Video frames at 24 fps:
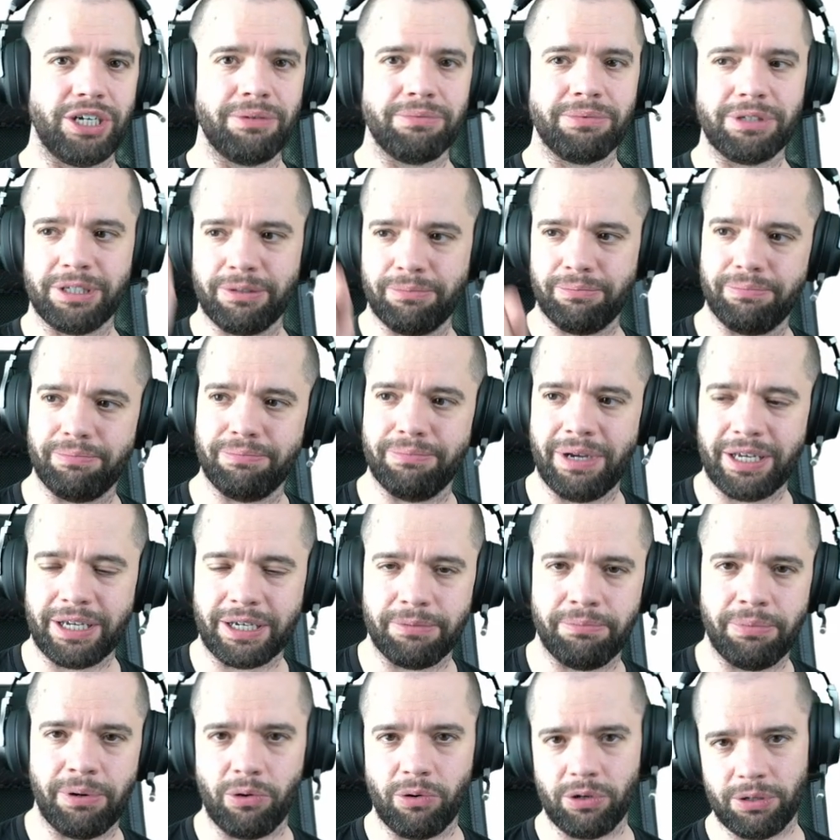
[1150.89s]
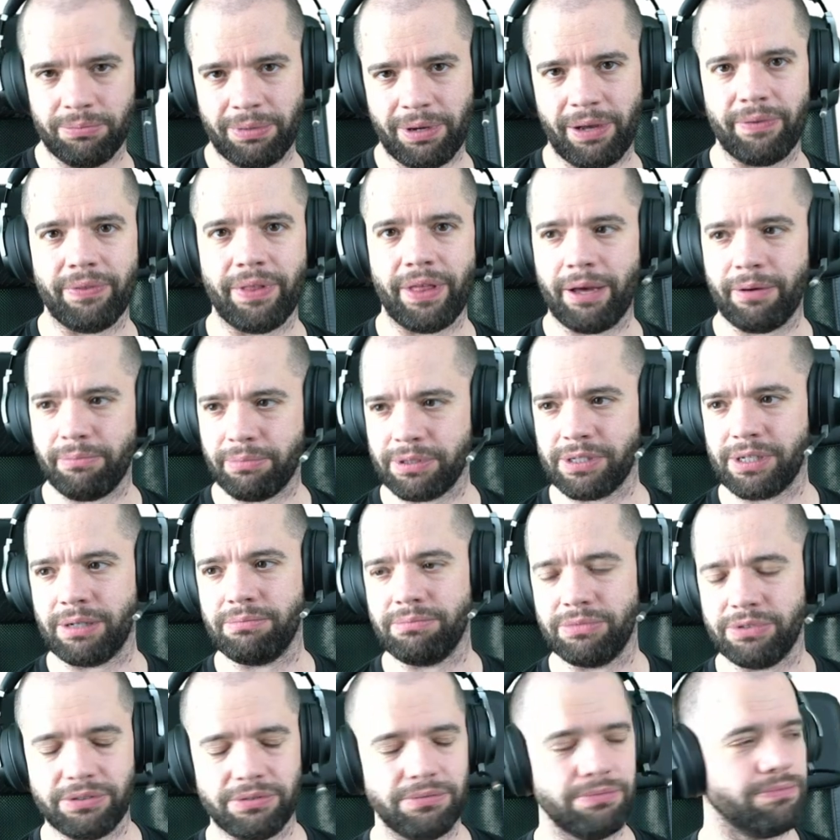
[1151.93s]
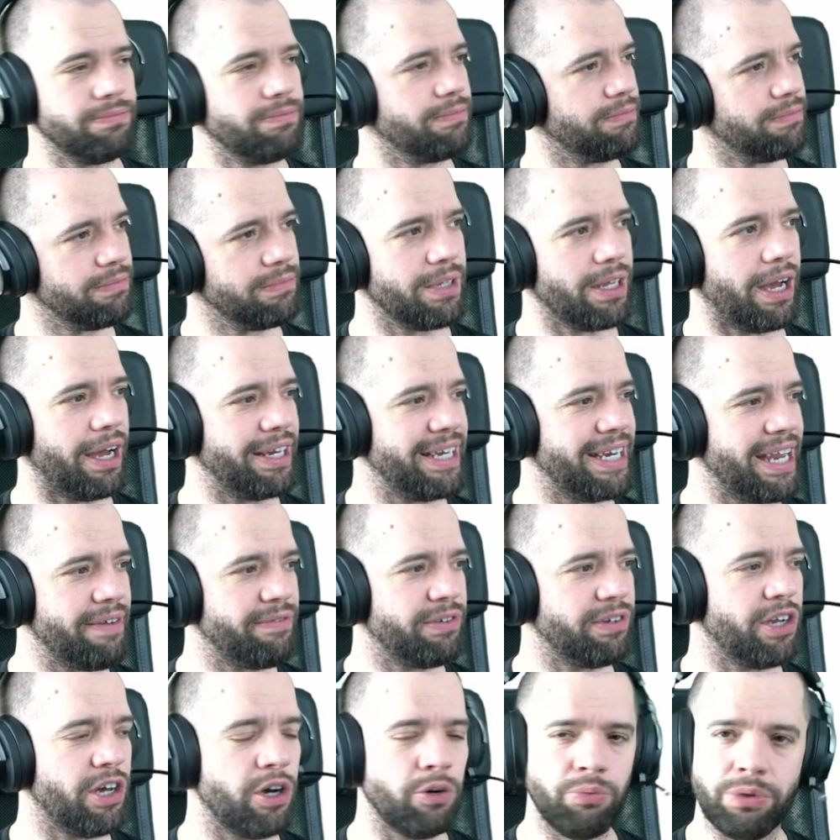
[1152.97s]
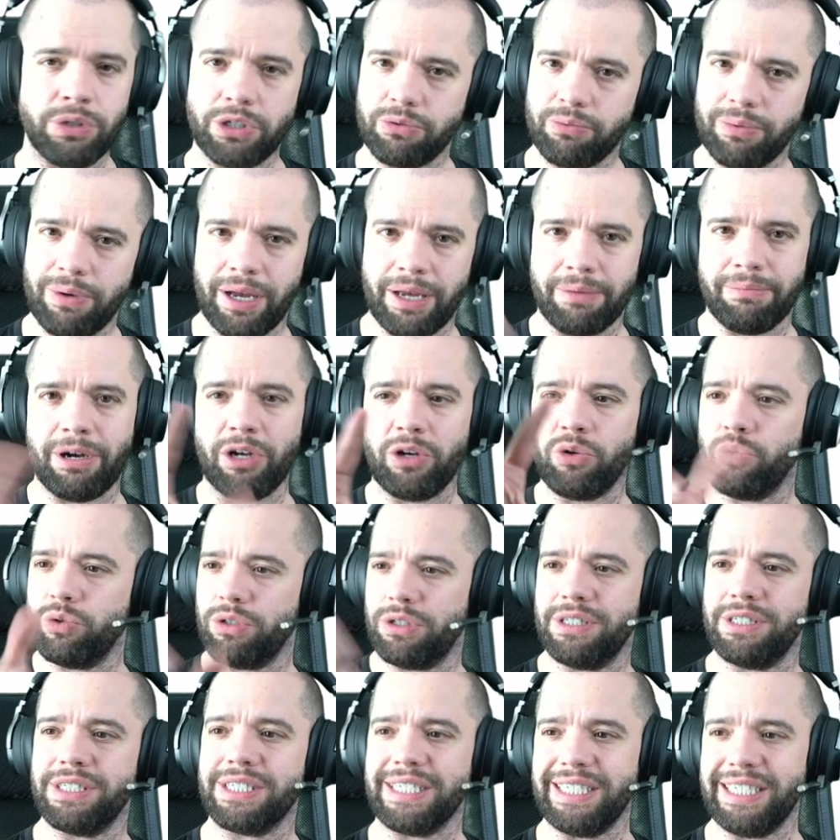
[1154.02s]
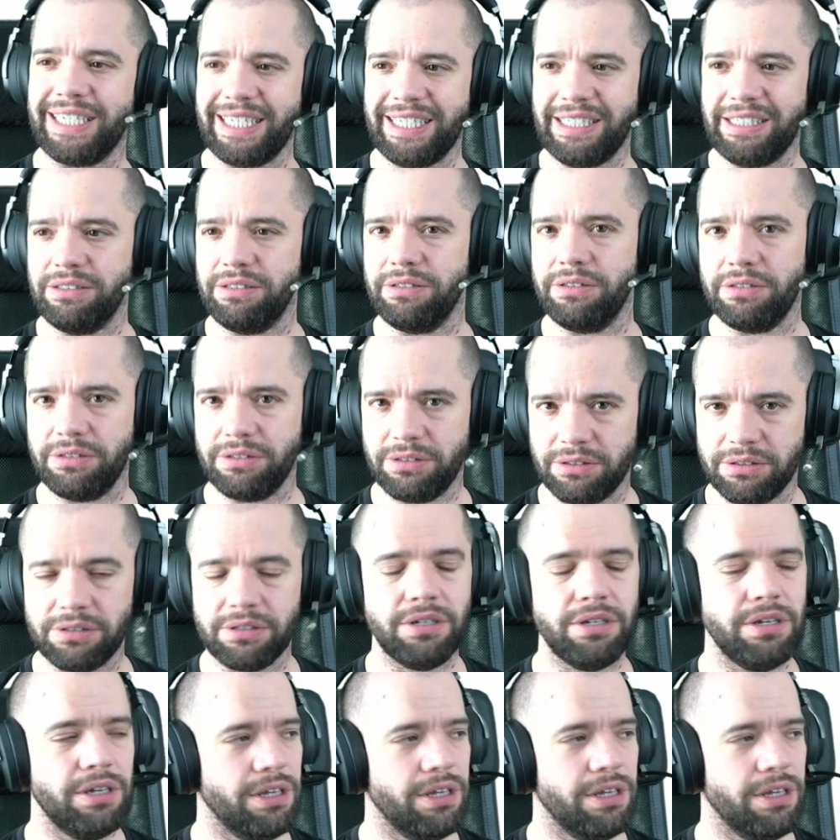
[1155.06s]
I'm going to make a poll about that, because I never know which way my audience leans.